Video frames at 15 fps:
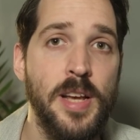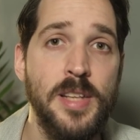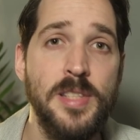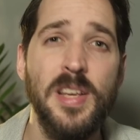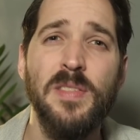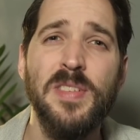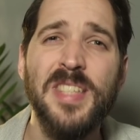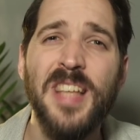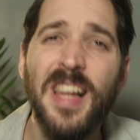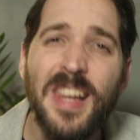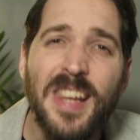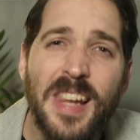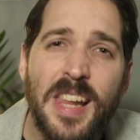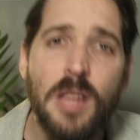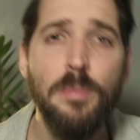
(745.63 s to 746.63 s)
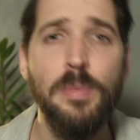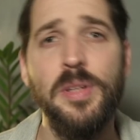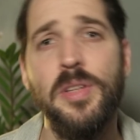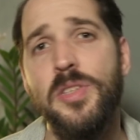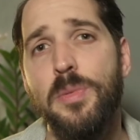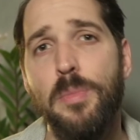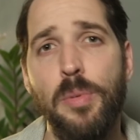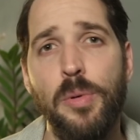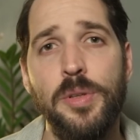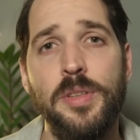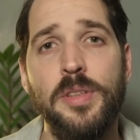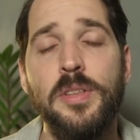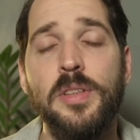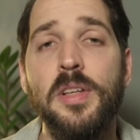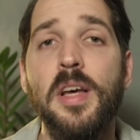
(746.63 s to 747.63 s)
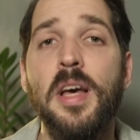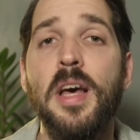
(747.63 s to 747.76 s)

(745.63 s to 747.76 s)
as I was a little bit disappointed,